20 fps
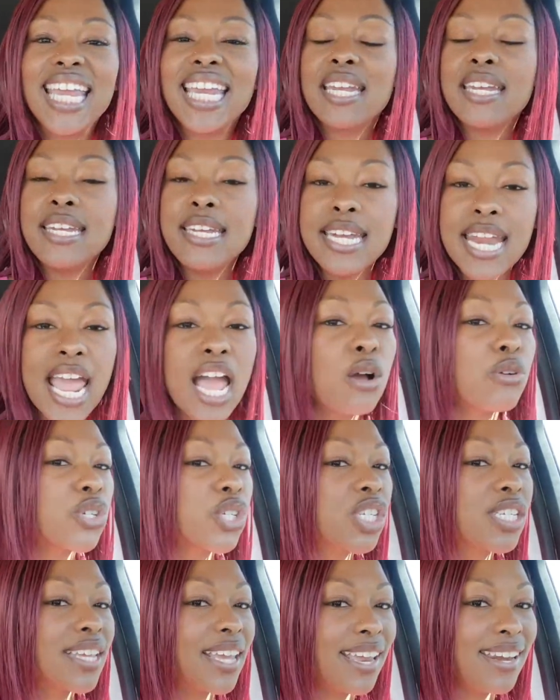now
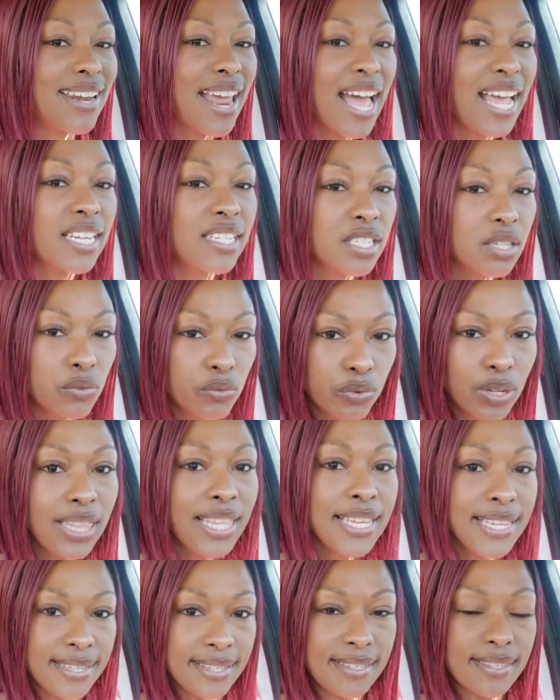she cannot
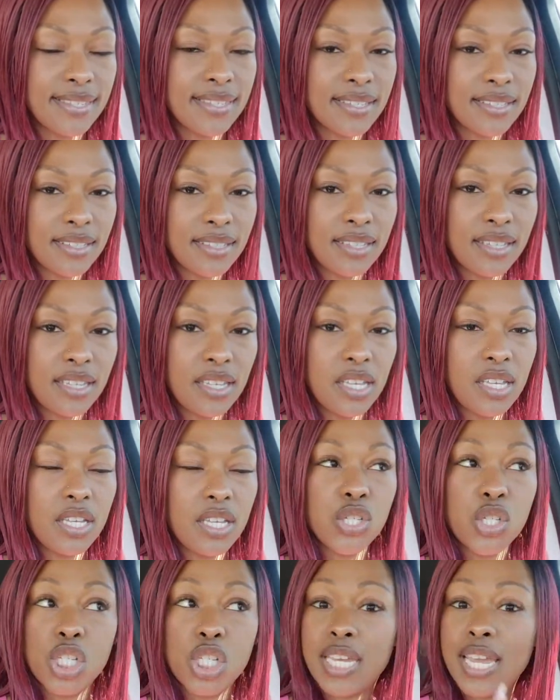release.
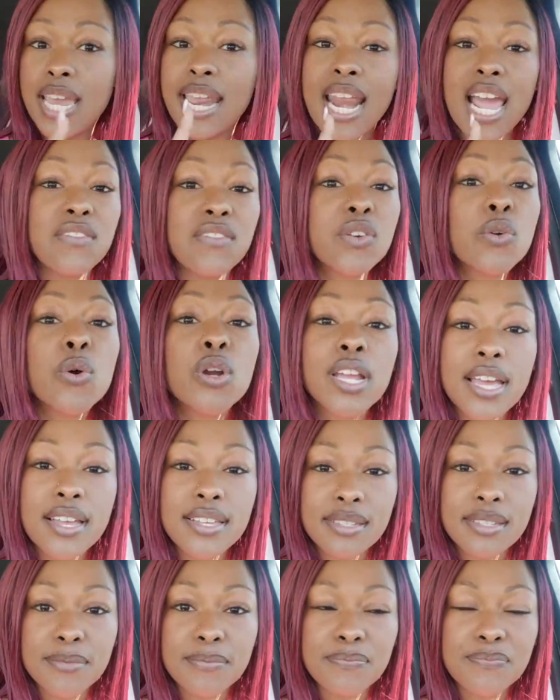She can't have an
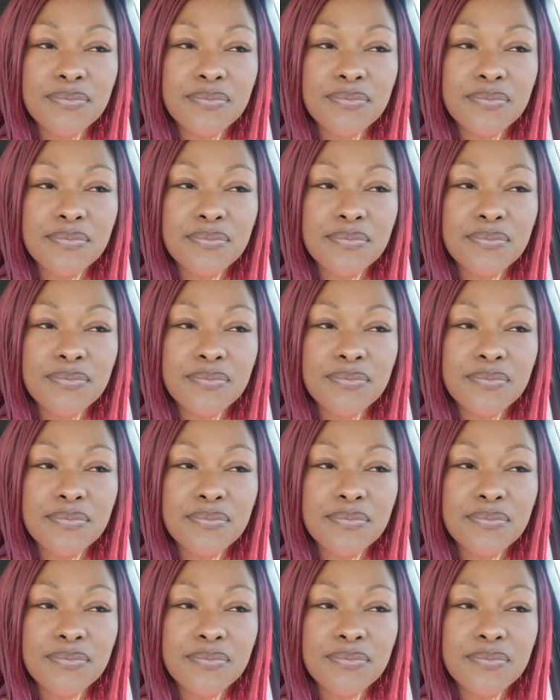orgasm